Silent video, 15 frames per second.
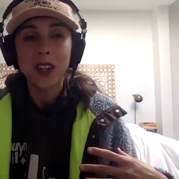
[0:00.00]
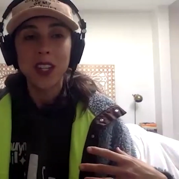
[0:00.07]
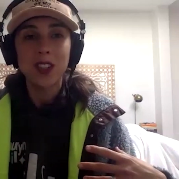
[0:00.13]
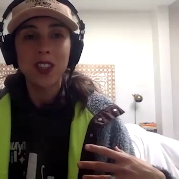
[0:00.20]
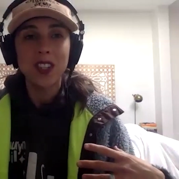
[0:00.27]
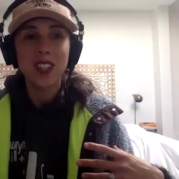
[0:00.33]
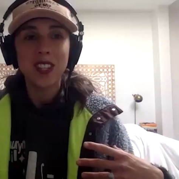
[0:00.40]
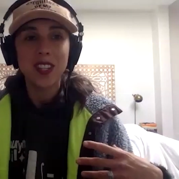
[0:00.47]
is
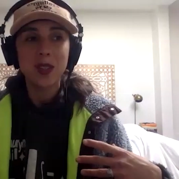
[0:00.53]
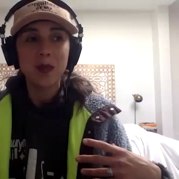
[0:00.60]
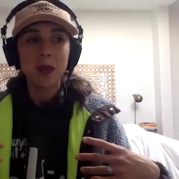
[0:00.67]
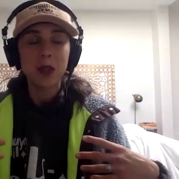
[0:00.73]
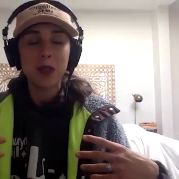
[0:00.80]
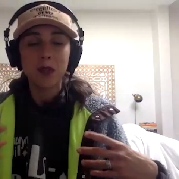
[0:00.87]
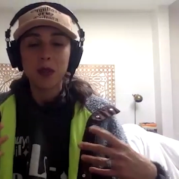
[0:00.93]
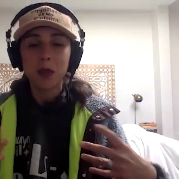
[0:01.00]
just such a
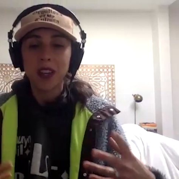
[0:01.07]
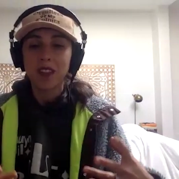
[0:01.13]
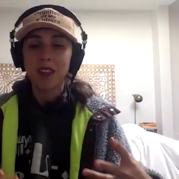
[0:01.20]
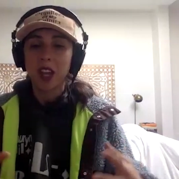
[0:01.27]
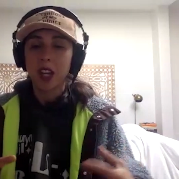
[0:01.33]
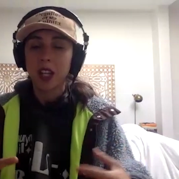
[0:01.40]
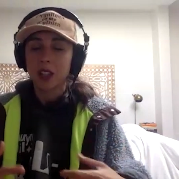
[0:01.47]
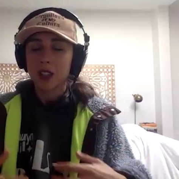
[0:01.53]
beautiful way of
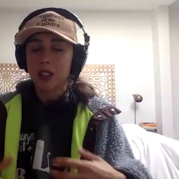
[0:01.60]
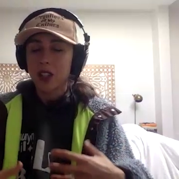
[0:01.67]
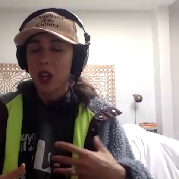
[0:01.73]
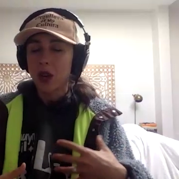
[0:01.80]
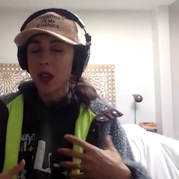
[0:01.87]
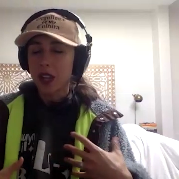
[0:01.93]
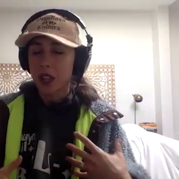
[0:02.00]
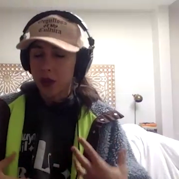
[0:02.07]
getting to
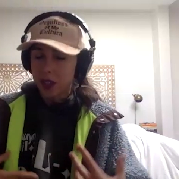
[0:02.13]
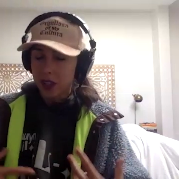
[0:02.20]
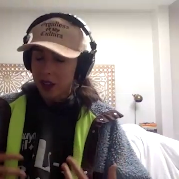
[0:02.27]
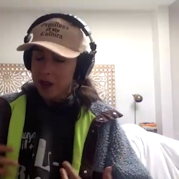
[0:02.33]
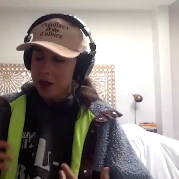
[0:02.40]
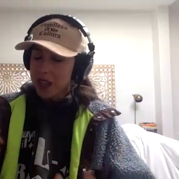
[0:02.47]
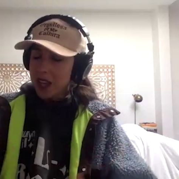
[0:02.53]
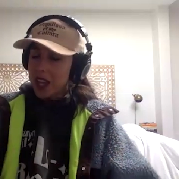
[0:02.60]
know it and going,
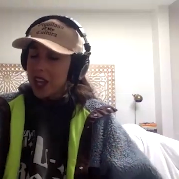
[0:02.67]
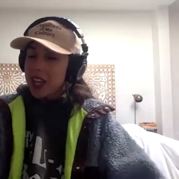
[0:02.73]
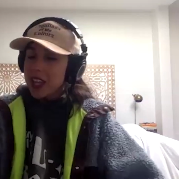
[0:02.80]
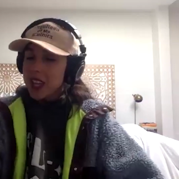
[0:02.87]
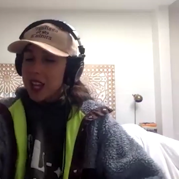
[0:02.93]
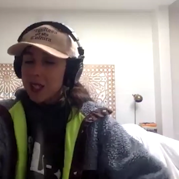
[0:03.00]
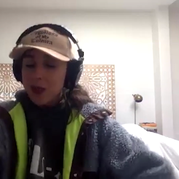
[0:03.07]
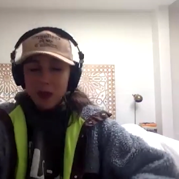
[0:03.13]
okay,
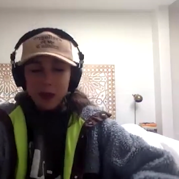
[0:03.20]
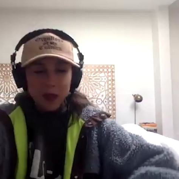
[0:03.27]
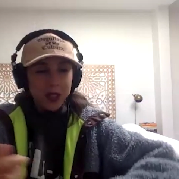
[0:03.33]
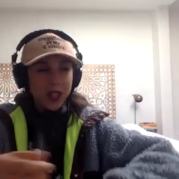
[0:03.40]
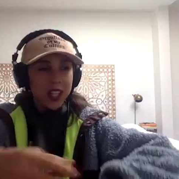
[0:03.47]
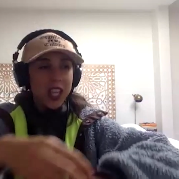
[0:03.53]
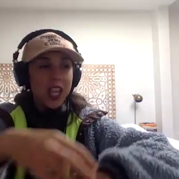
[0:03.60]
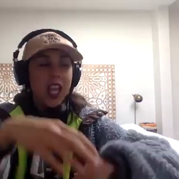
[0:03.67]
that's where we're
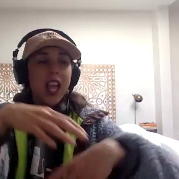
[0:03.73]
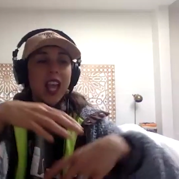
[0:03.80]
going.